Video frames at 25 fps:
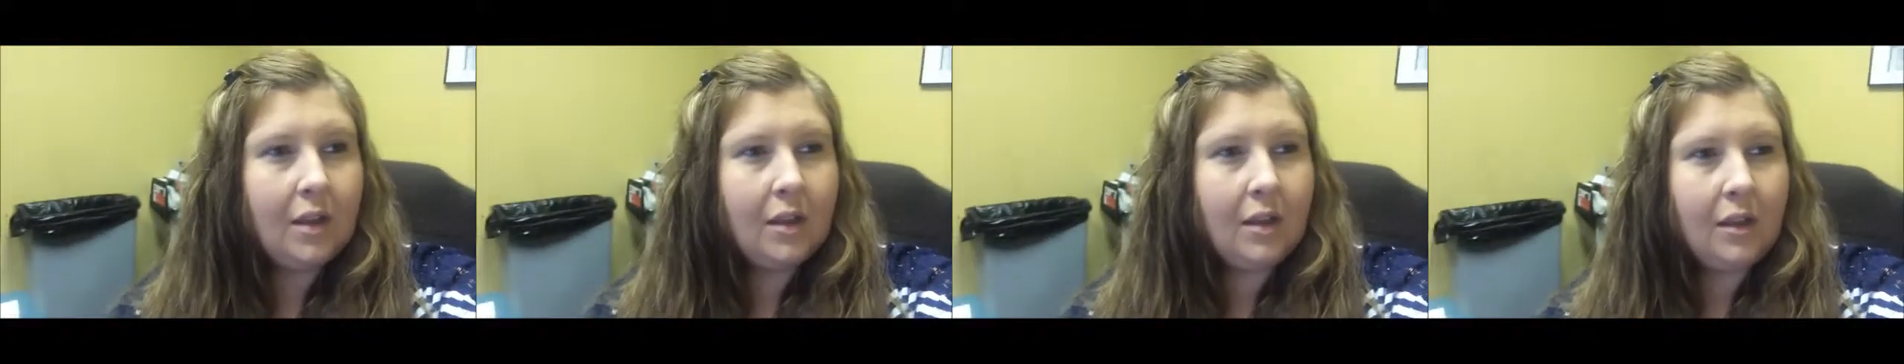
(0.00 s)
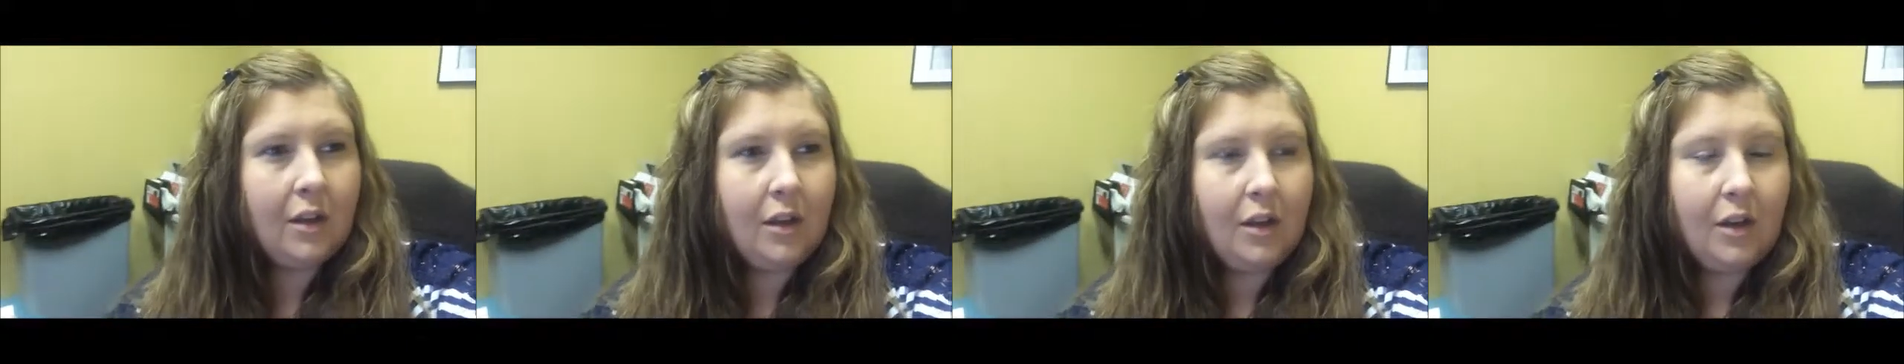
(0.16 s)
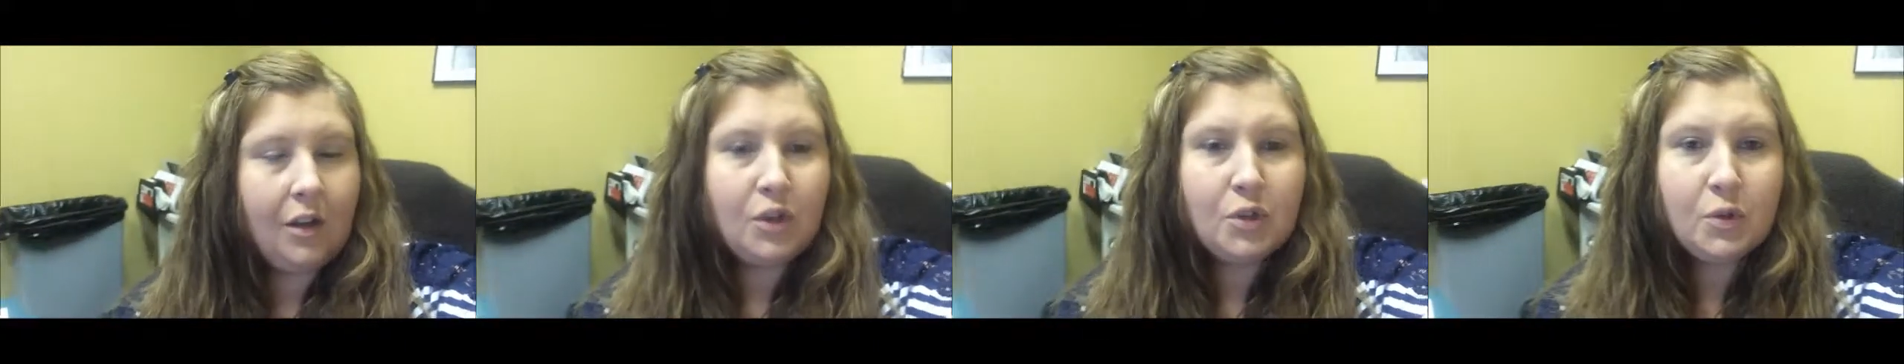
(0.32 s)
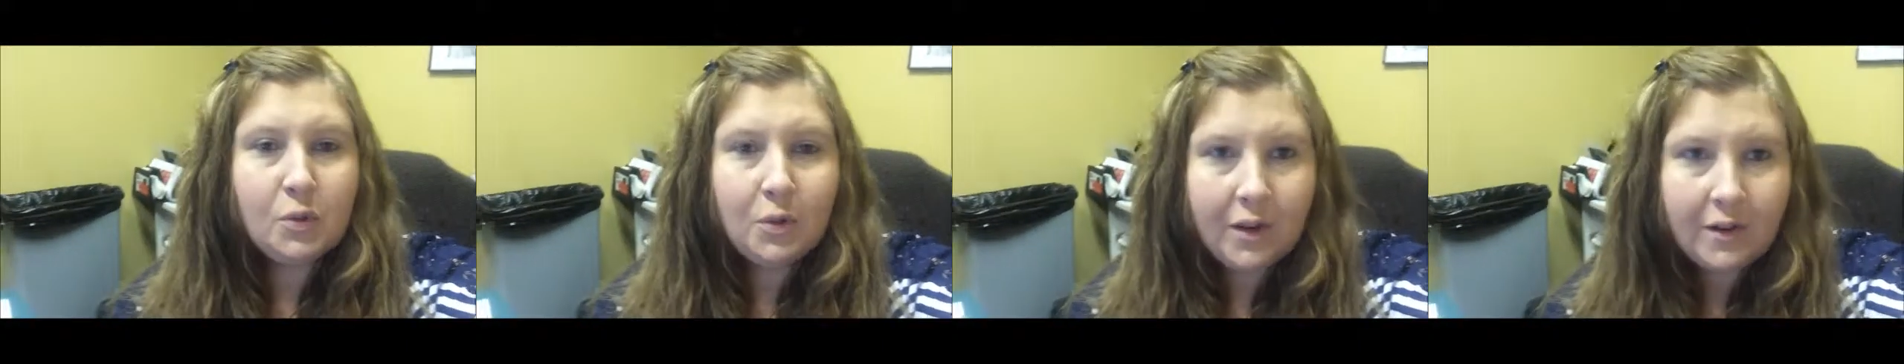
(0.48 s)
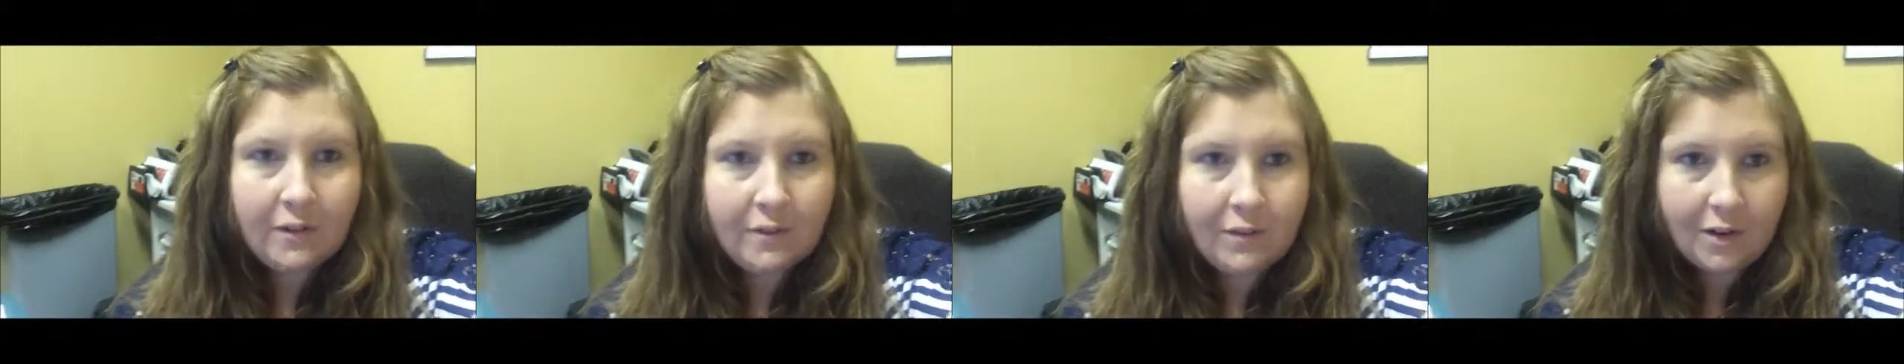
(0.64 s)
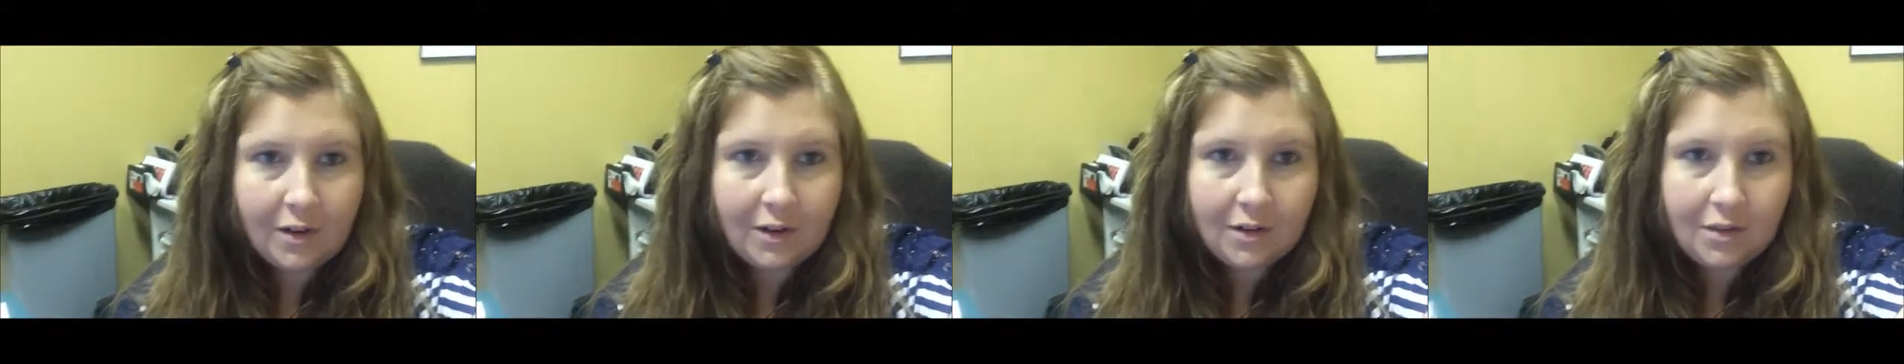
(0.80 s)
the
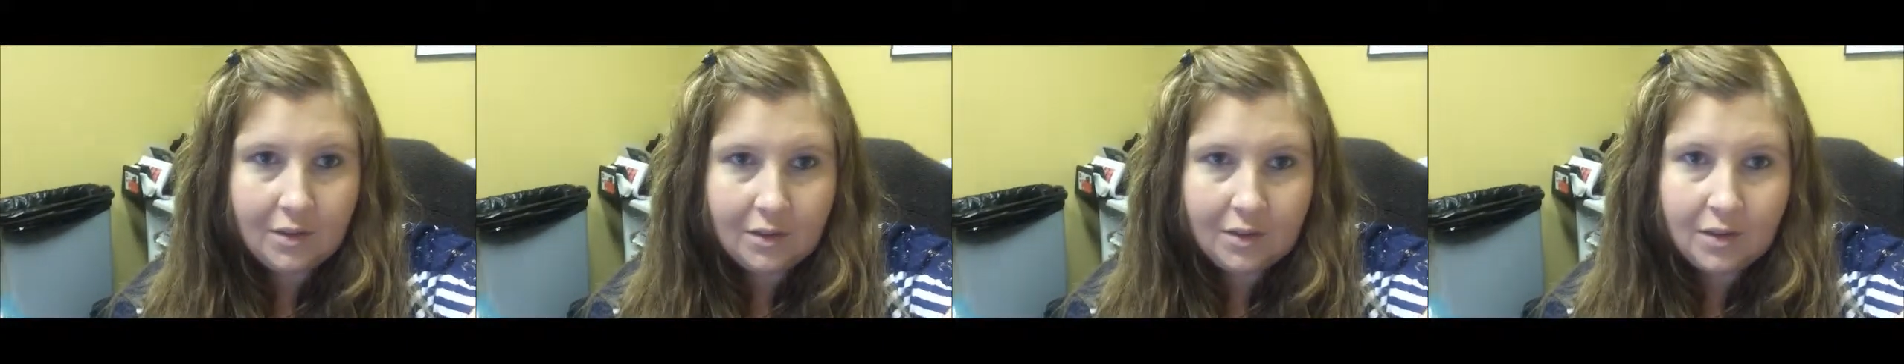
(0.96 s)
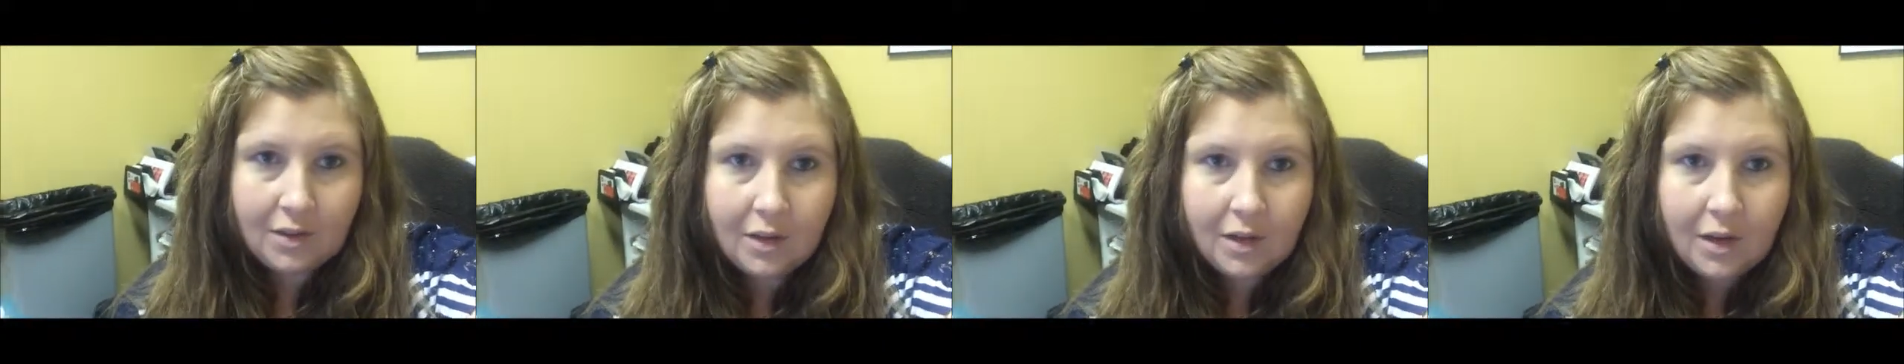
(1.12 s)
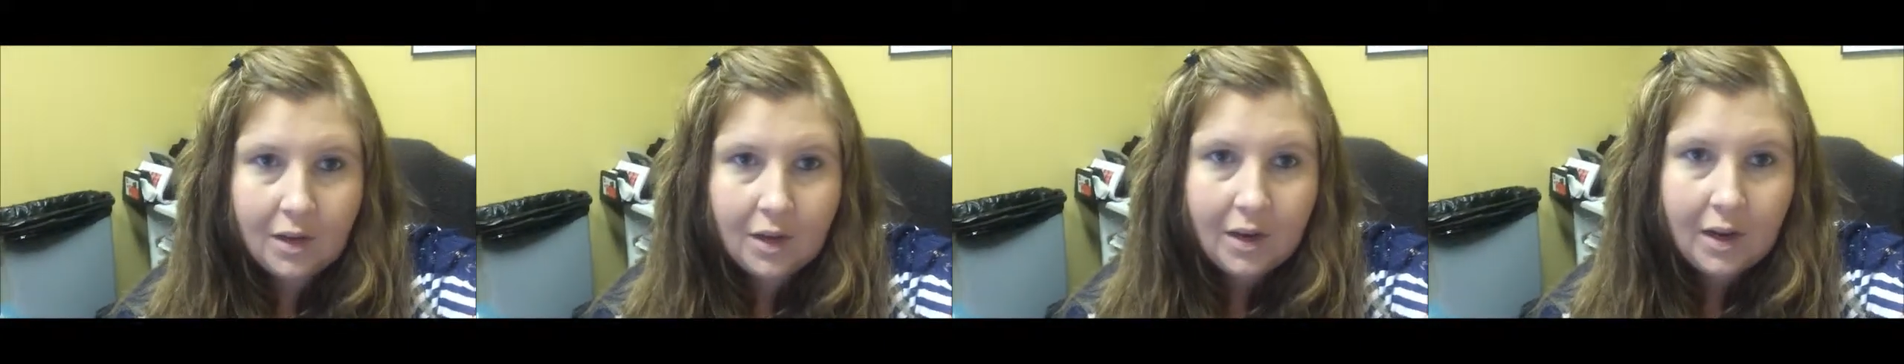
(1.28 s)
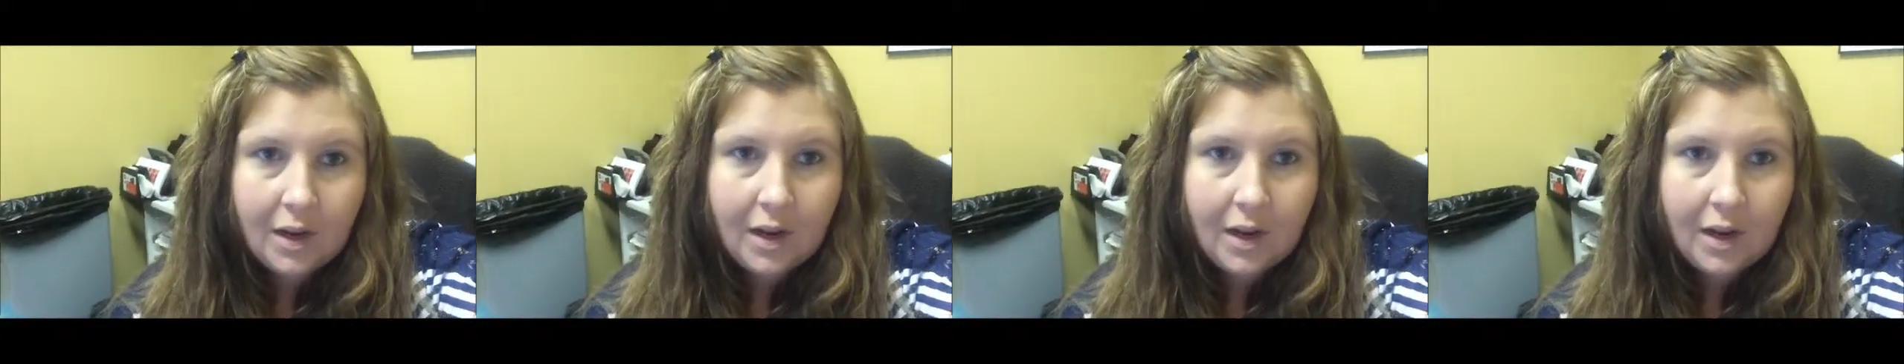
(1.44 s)
twenty-first,